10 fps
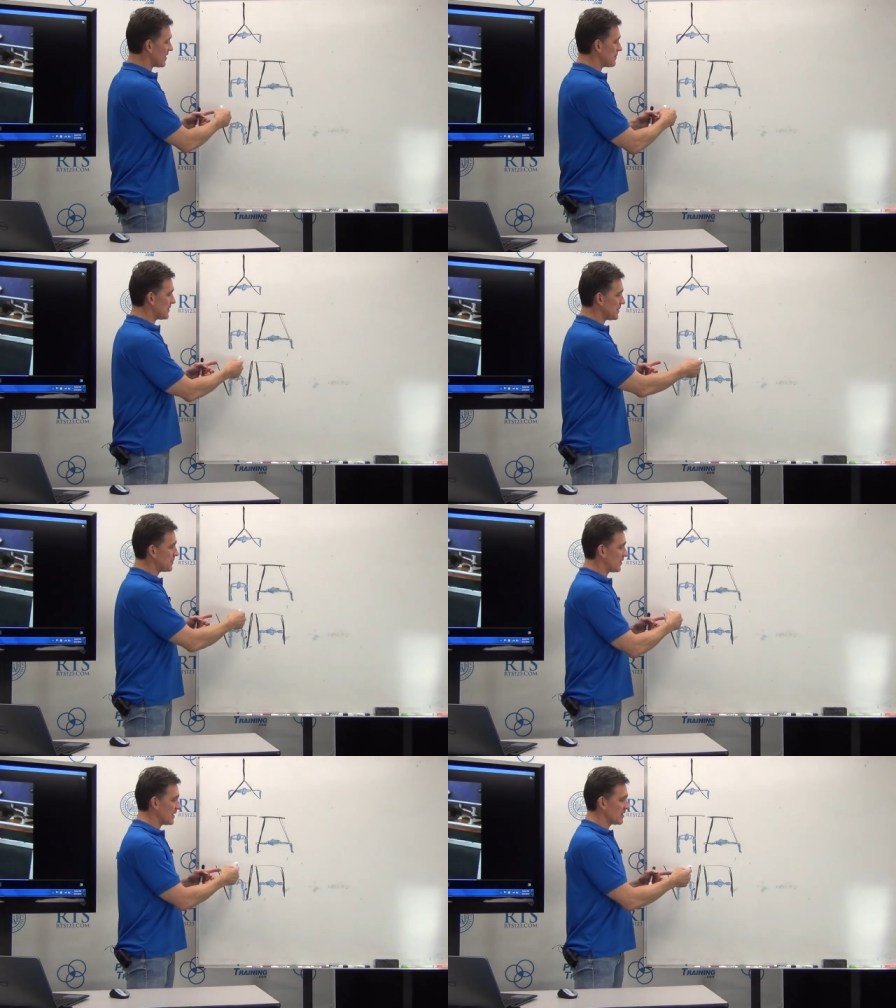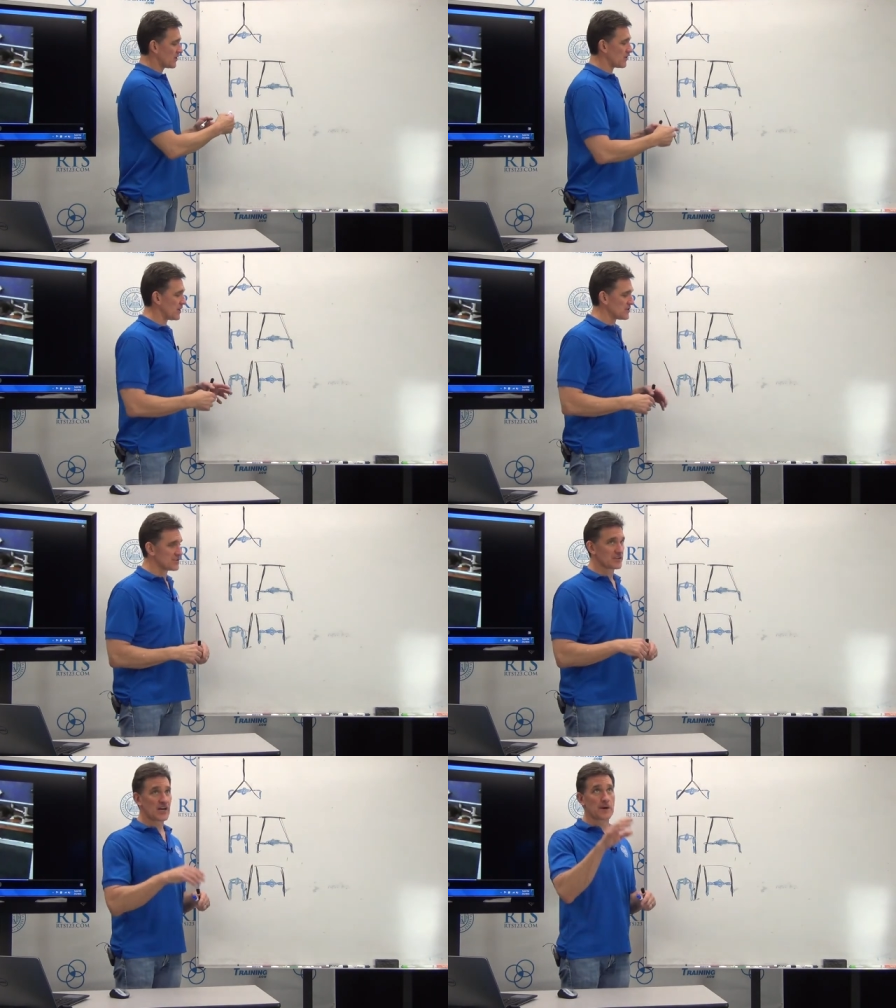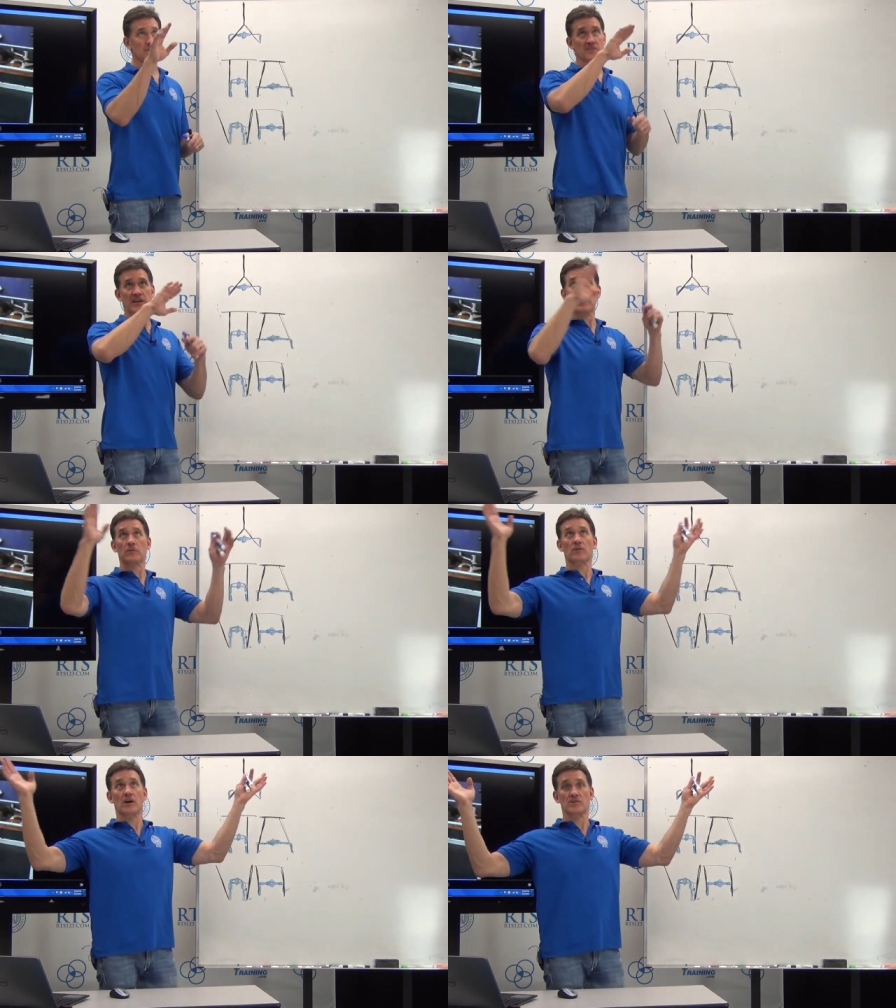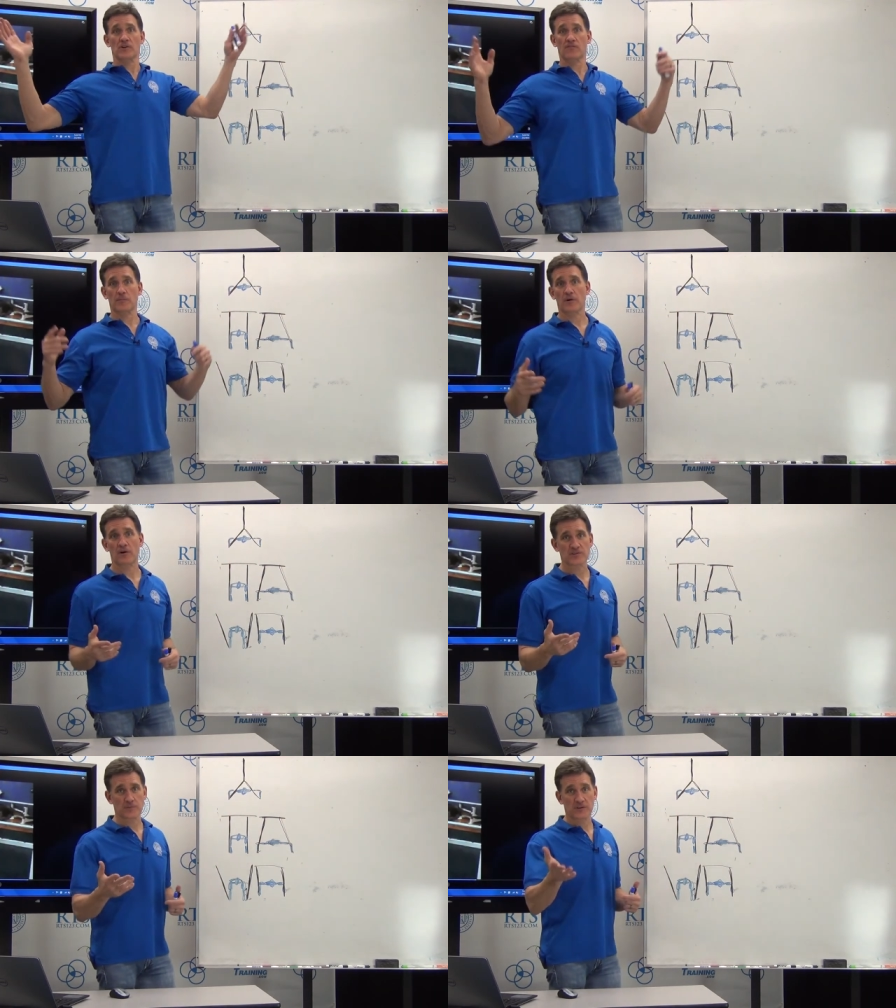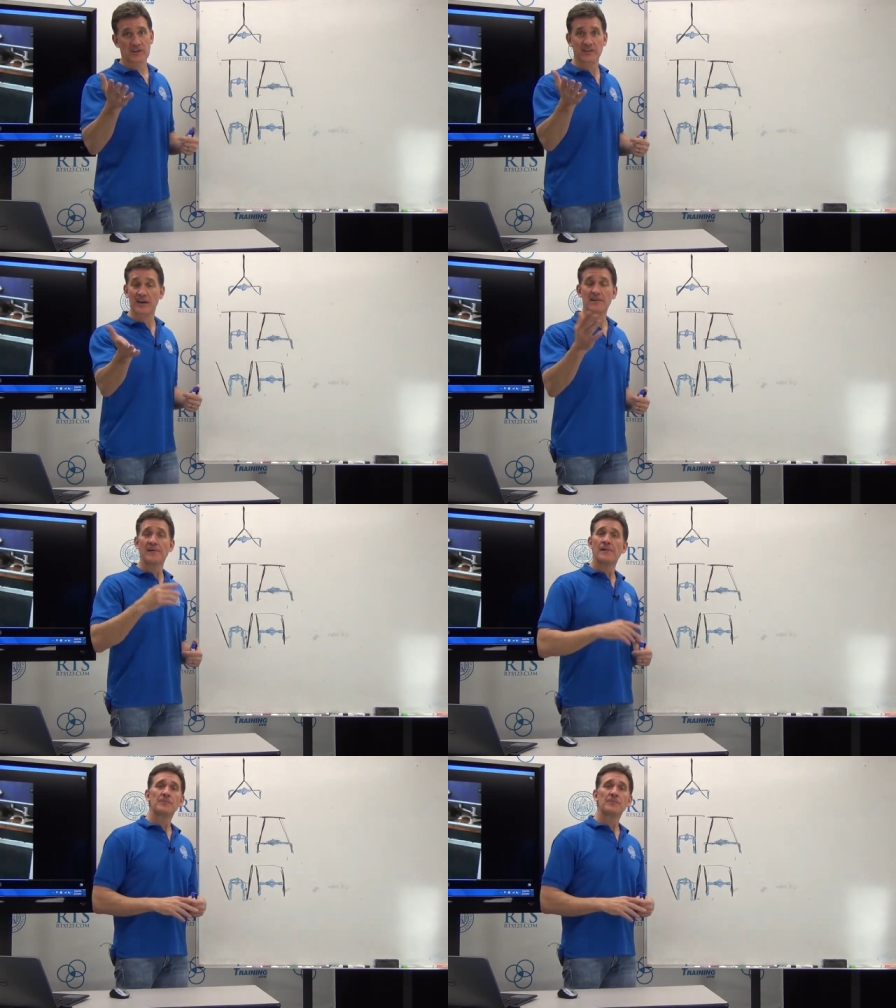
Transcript: and manipulate it across the top of a cable crossover bar or something like that,